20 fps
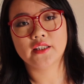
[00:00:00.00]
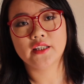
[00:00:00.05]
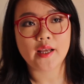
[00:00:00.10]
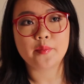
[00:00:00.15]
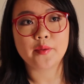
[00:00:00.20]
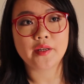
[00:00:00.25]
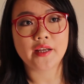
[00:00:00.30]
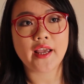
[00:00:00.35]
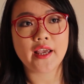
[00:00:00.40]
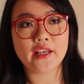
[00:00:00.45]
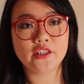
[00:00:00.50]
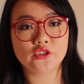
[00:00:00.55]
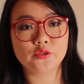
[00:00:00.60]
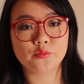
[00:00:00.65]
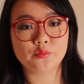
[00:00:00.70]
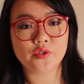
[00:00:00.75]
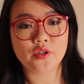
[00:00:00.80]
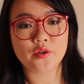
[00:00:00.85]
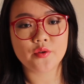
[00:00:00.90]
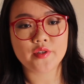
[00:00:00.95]
The
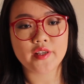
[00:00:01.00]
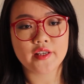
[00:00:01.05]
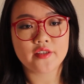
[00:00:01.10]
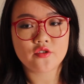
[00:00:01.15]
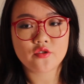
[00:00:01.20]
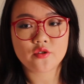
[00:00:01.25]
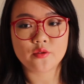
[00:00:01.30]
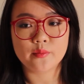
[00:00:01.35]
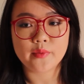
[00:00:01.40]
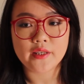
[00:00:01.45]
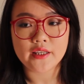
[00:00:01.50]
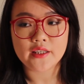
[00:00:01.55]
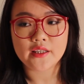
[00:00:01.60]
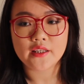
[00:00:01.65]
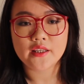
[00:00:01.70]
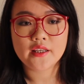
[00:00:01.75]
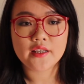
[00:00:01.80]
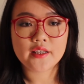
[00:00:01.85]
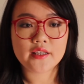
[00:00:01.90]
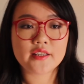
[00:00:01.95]
application process to
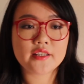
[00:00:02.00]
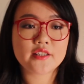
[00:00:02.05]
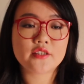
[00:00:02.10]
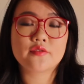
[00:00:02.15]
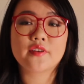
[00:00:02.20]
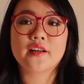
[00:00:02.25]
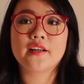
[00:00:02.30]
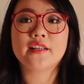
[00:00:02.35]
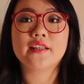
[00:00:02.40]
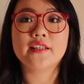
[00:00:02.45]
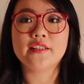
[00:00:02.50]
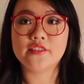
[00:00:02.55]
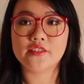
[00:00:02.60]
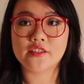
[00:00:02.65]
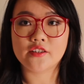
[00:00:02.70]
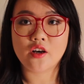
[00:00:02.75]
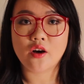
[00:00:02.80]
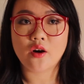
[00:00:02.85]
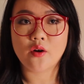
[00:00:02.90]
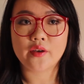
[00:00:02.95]
me is very
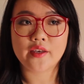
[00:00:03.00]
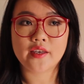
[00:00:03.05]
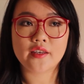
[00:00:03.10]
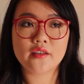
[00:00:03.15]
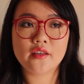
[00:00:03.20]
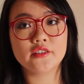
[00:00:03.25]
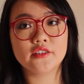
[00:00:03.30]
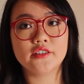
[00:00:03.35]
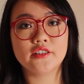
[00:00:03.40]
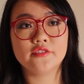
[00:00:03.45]
easygoing.